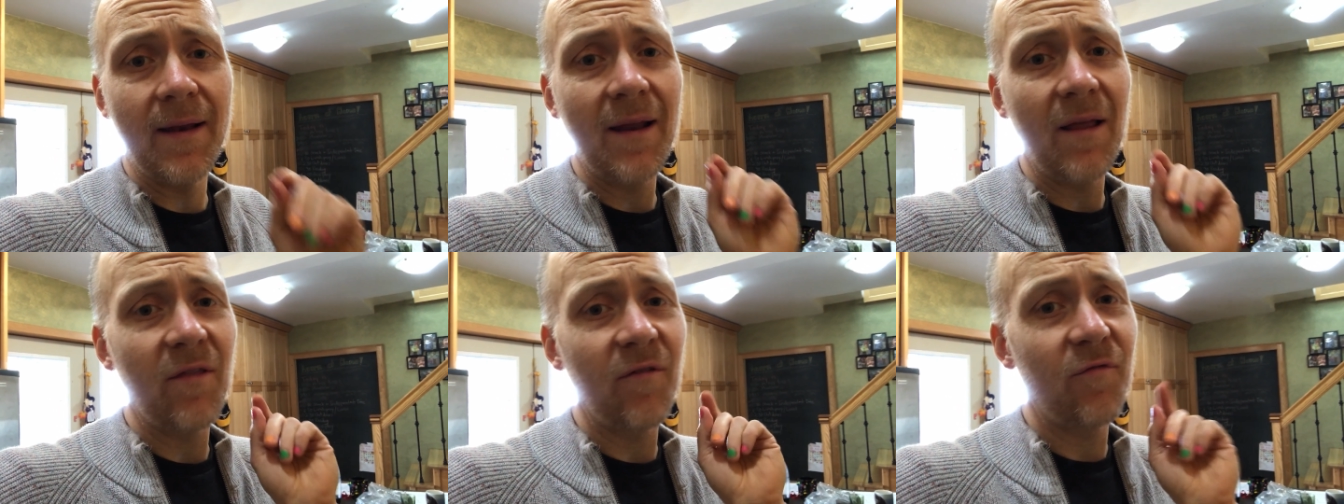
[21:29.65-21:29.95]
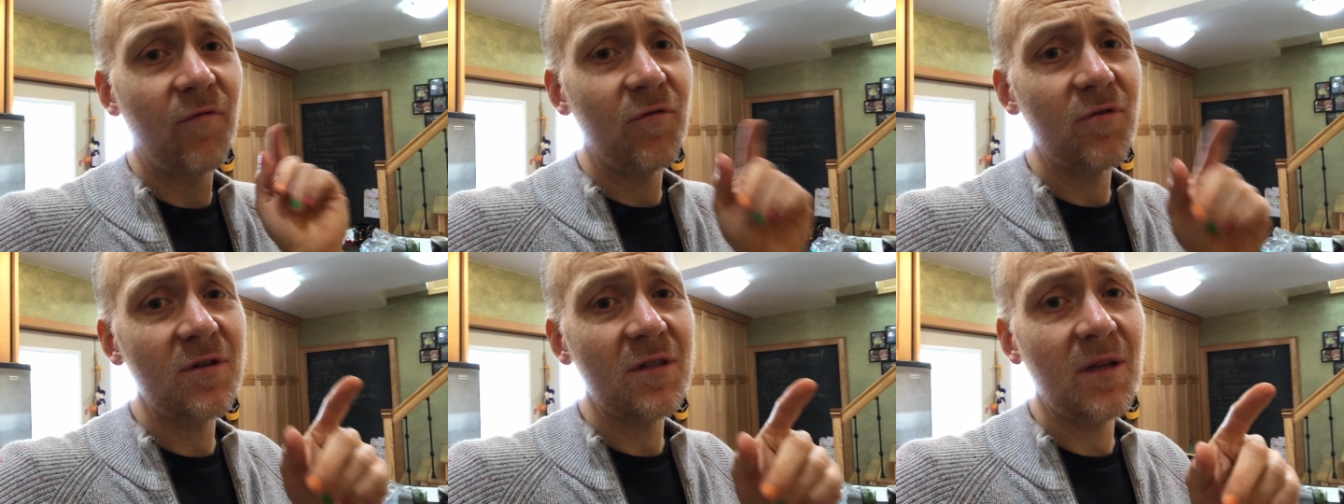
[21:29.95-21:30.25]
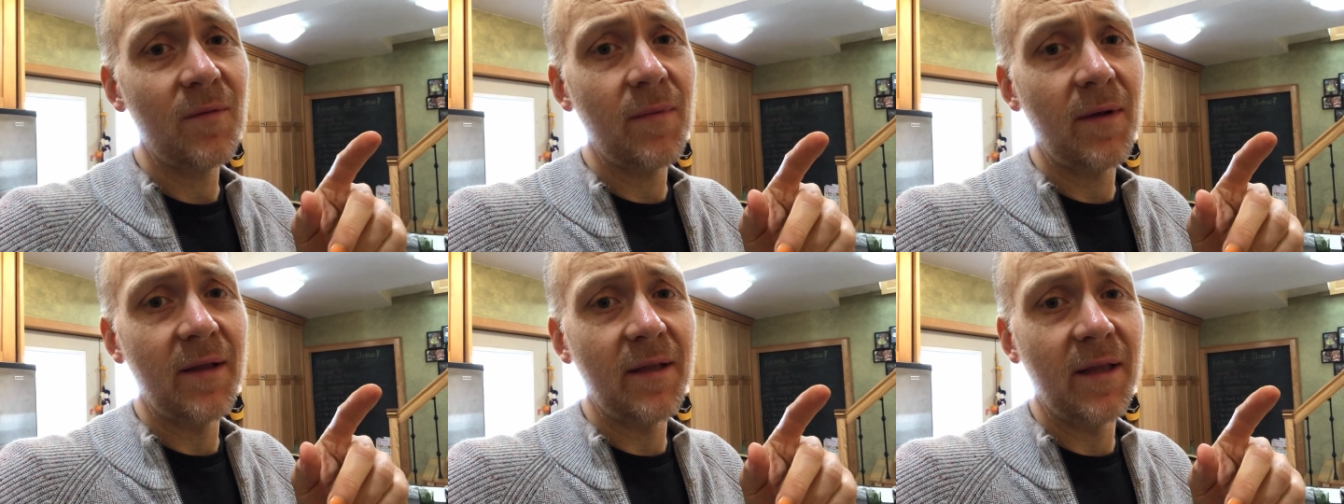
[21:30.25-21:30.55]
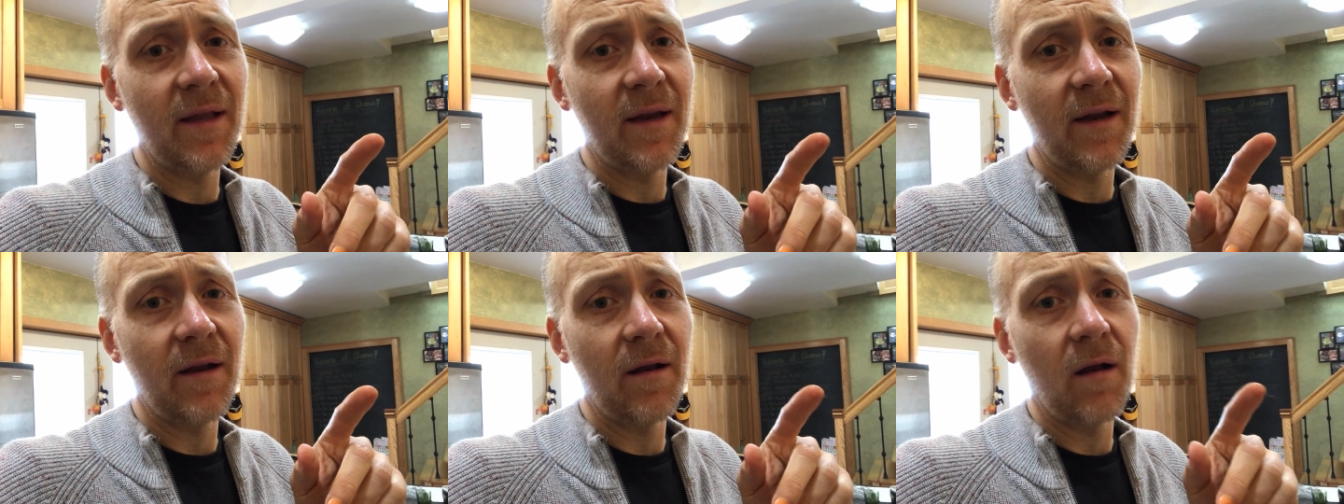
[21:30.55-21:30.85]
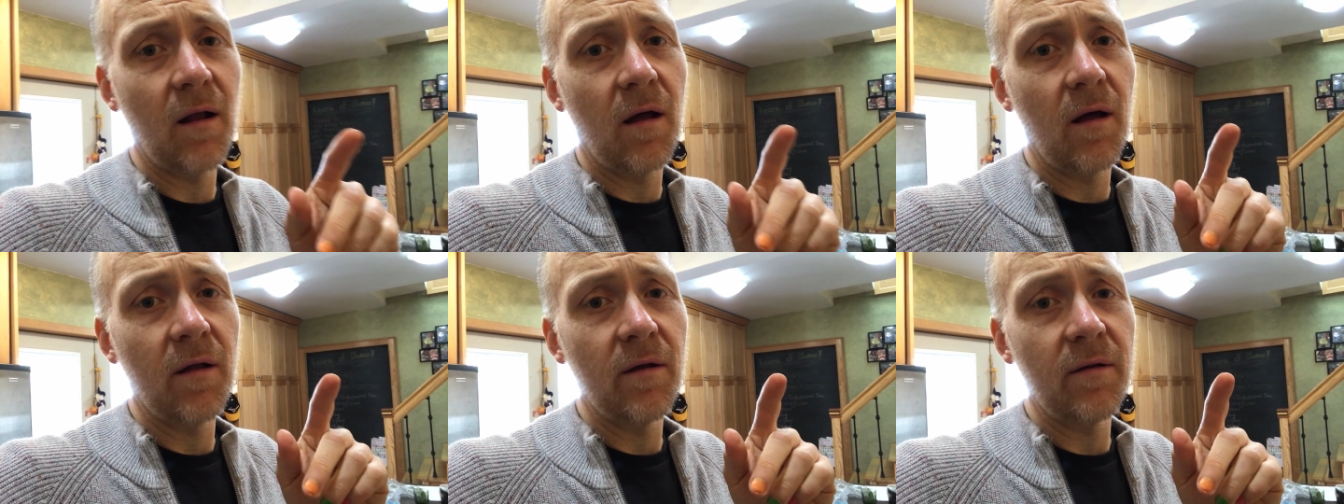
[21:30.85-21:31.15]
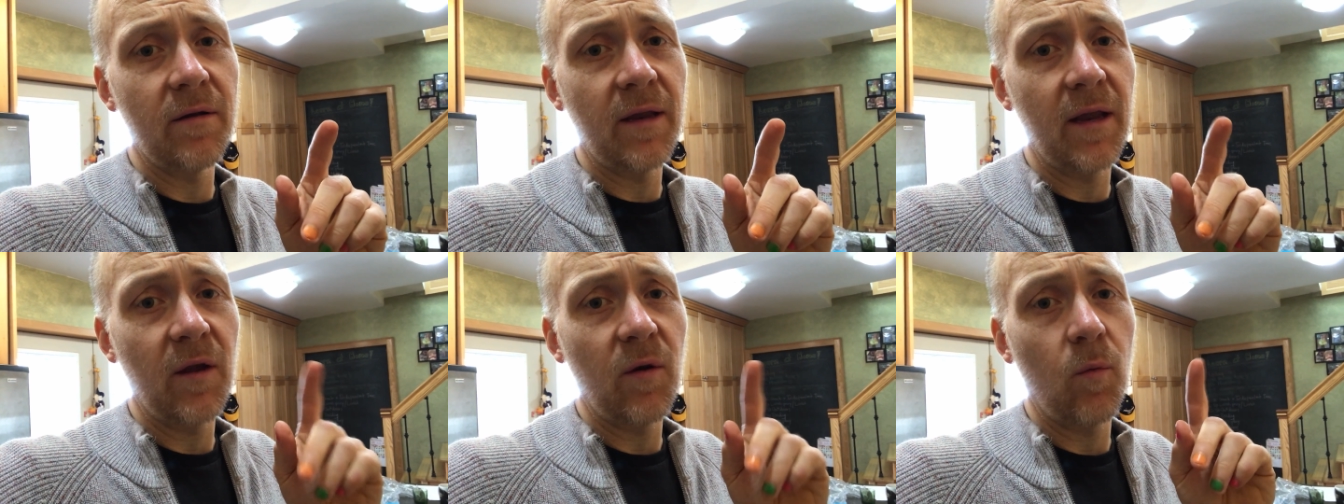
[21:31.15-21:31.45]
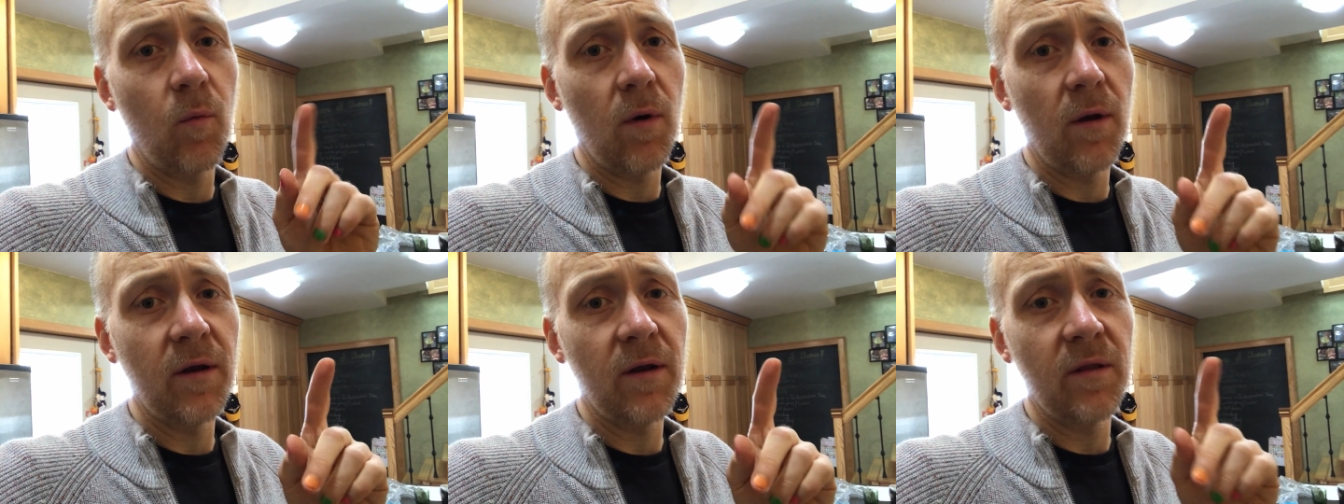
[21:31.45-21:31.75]
Now, the first time I did it on day
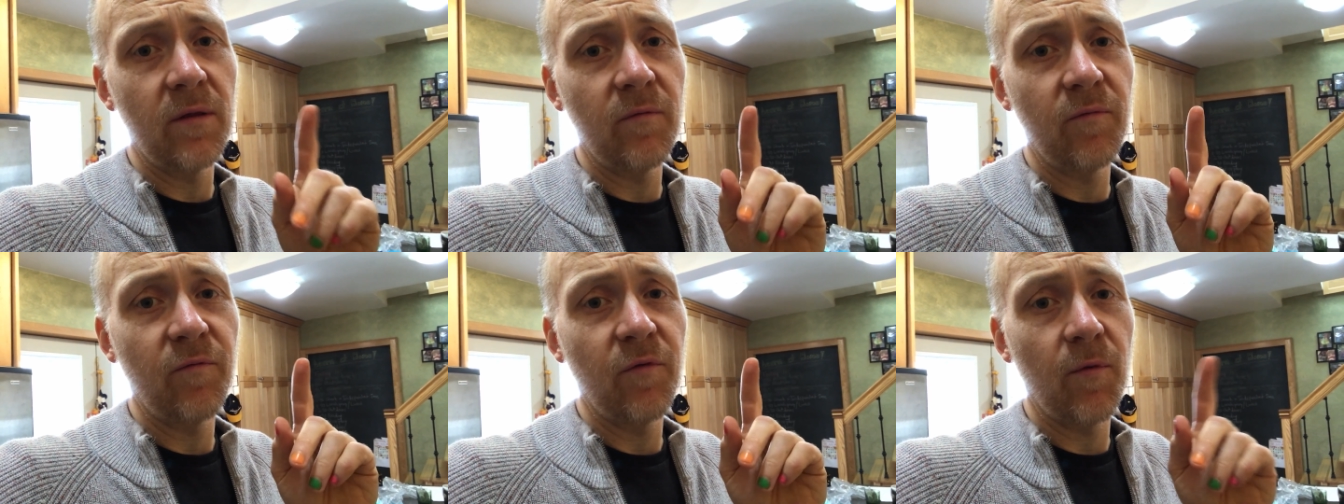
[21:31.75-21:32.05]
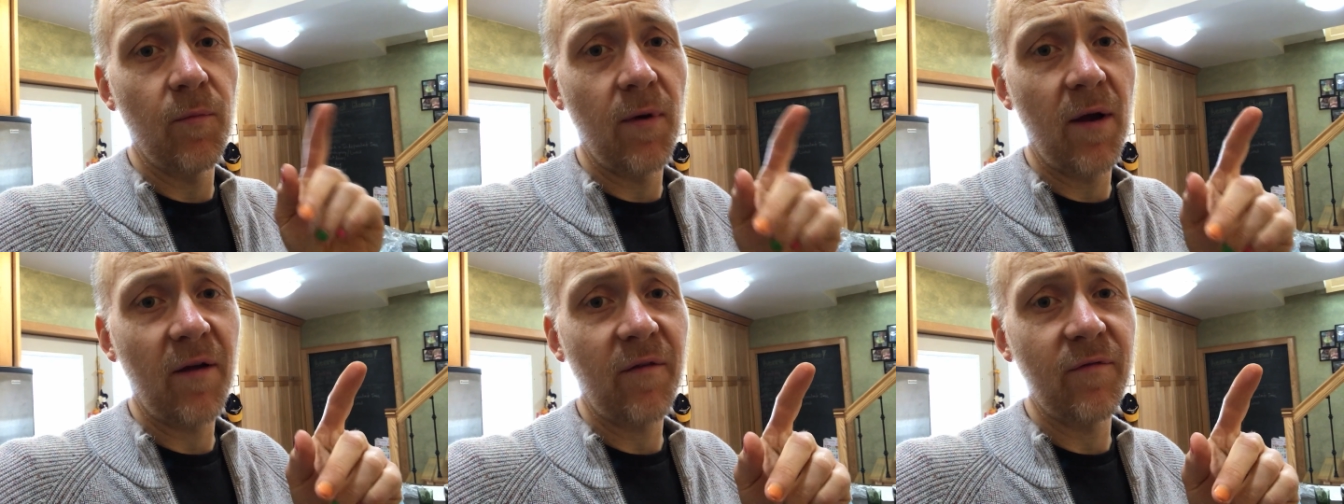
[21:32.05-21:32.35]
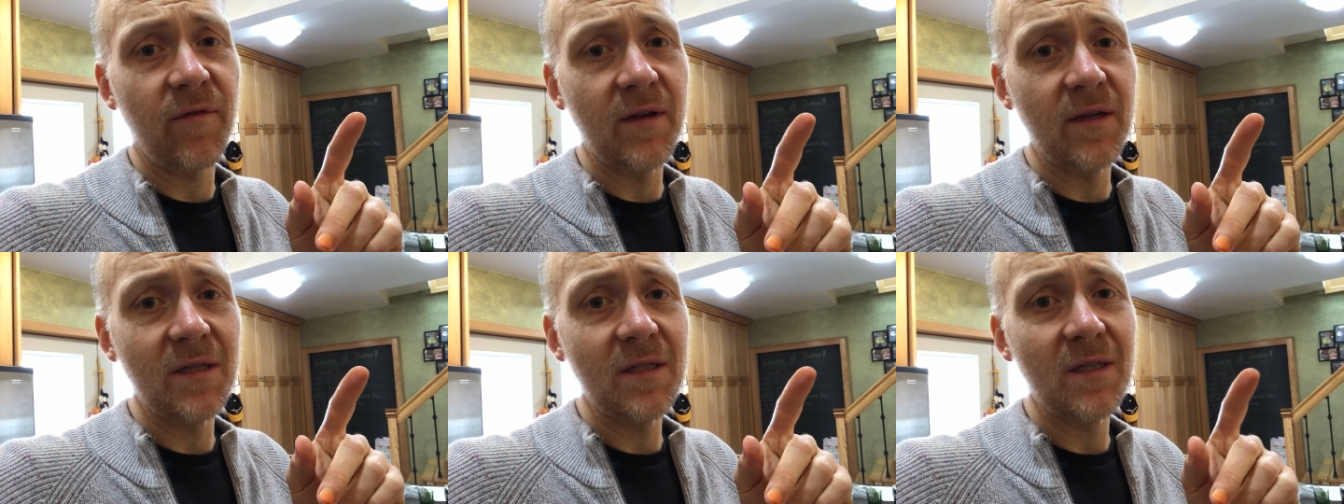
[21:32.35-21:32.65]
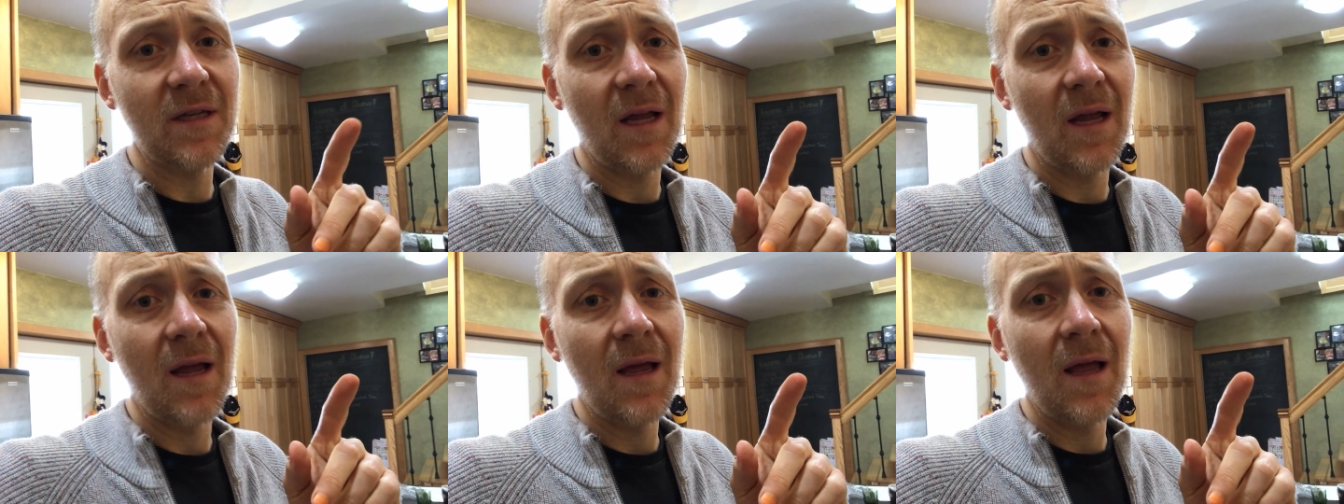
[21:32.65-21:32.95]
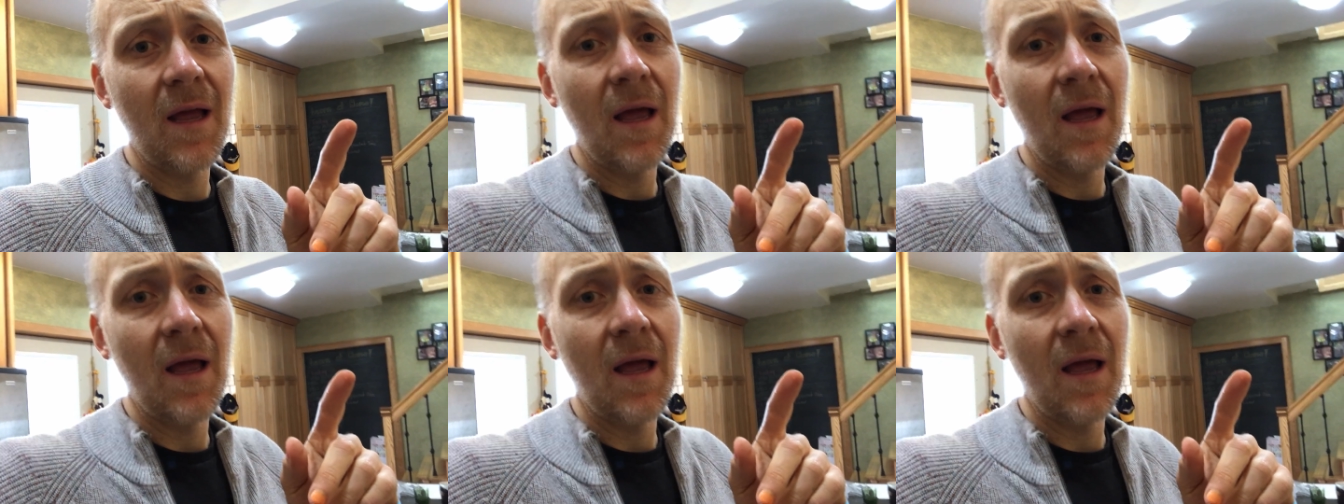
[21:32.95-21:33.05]
one and for breakfast,